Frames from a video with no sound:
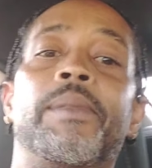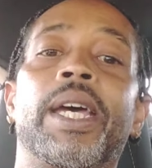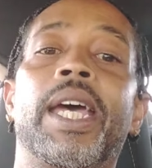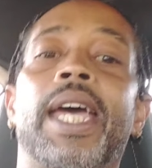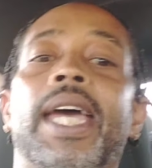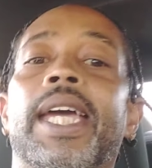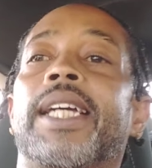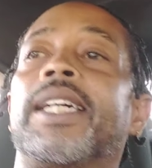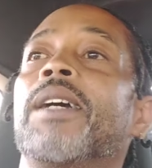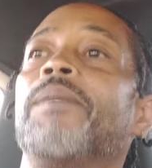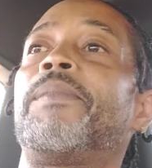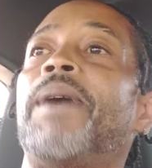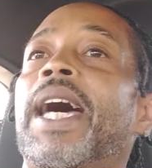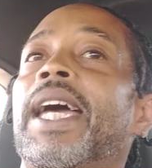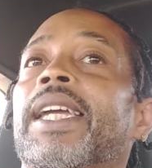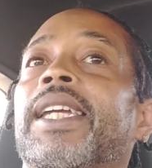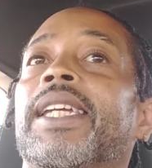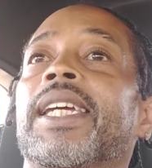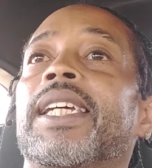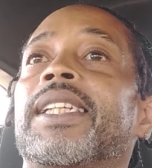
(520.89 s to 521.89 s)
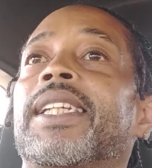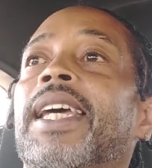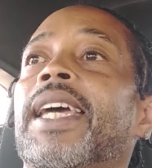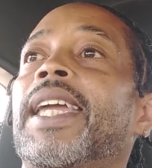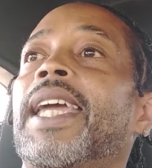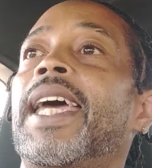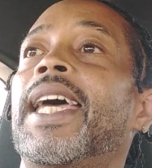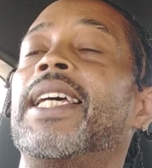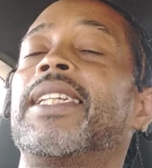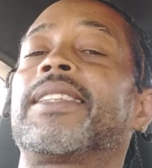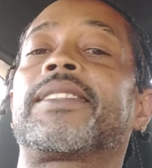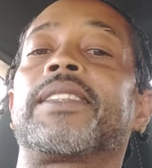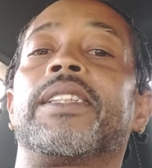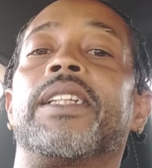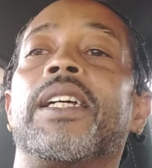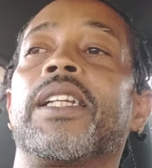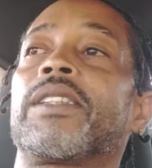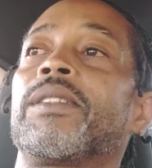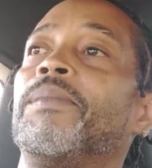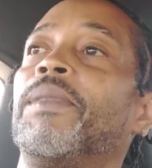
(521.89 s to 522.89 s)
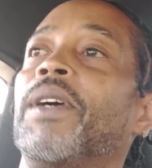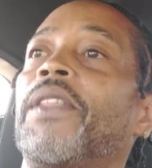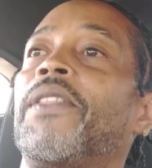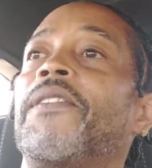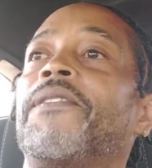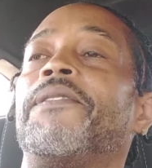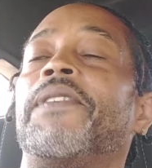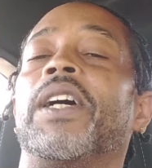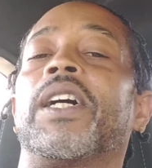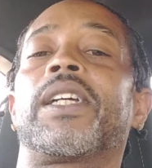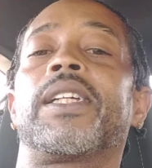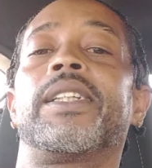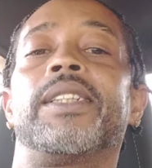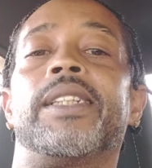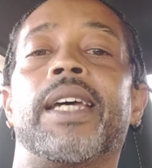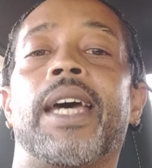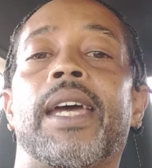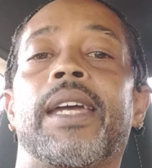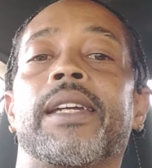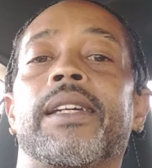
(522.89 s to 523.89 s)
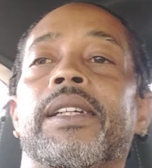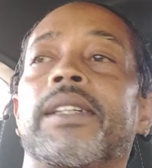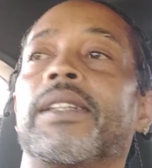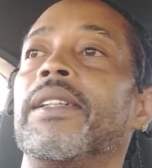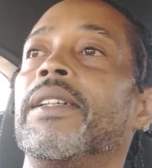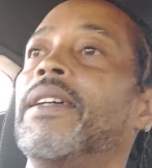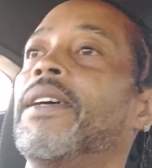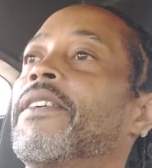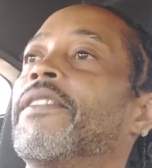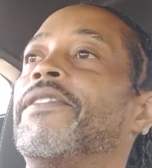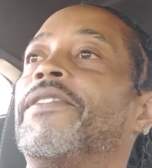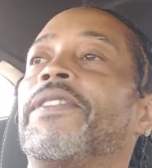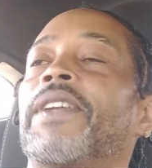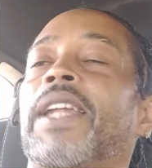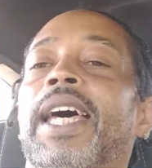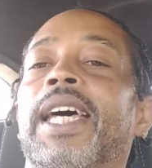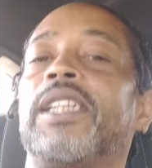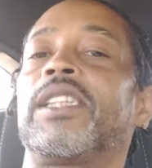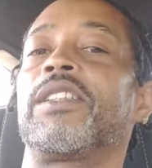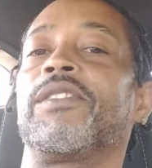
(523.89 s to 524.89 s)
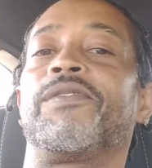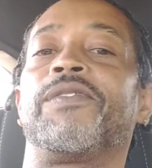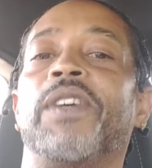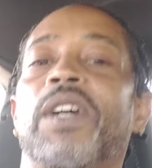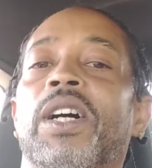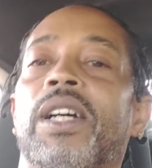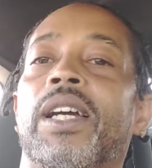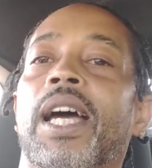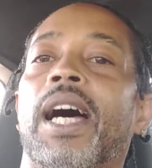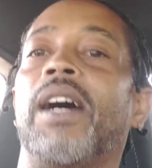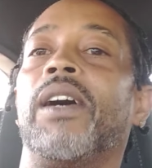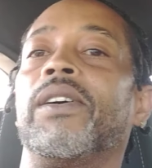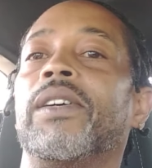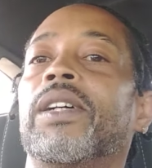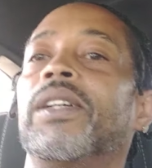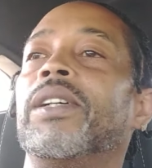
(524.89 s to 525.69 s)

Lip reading: and come back and get their ass another motherfucking day. Flat the fuck out.